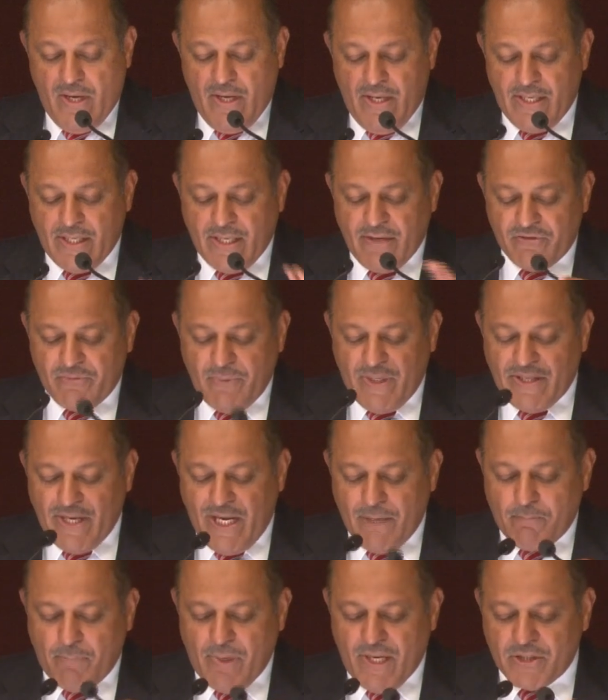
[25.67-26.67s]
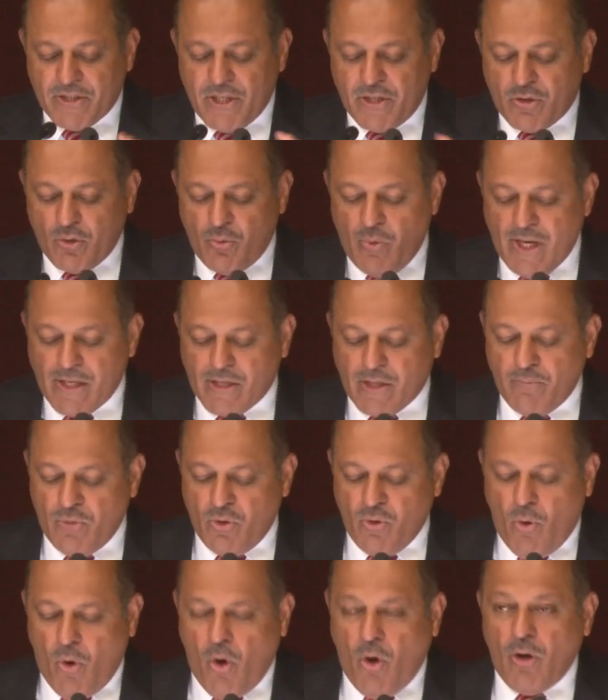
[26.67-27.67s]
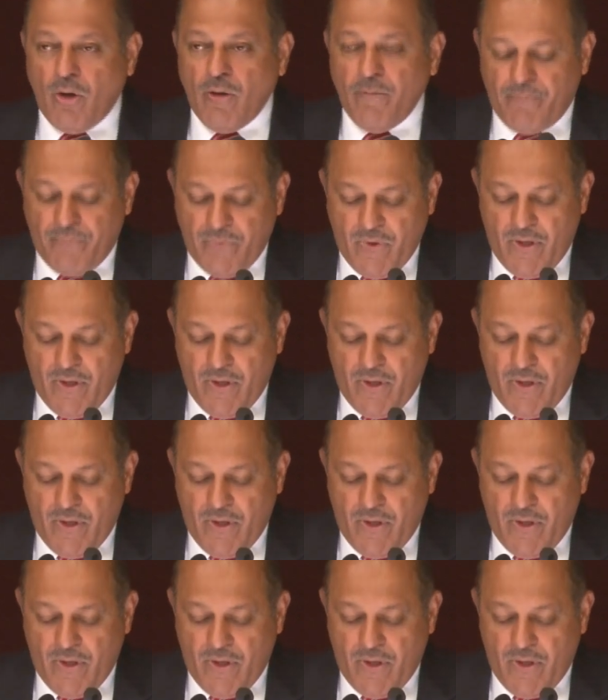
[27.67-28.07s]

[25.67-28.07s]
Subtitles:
It gives me great pleasure to welcome you all